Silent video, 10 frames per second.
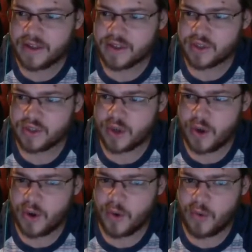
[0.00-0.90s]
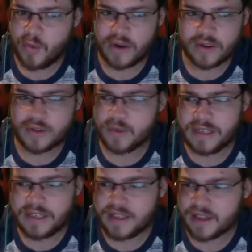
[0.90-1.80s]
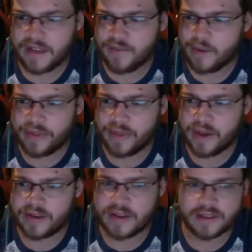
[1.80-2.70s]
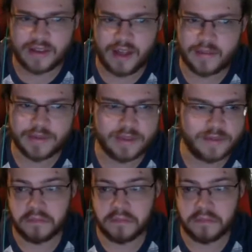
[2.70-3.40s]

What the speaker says: So what else do we need to live with Dusclops?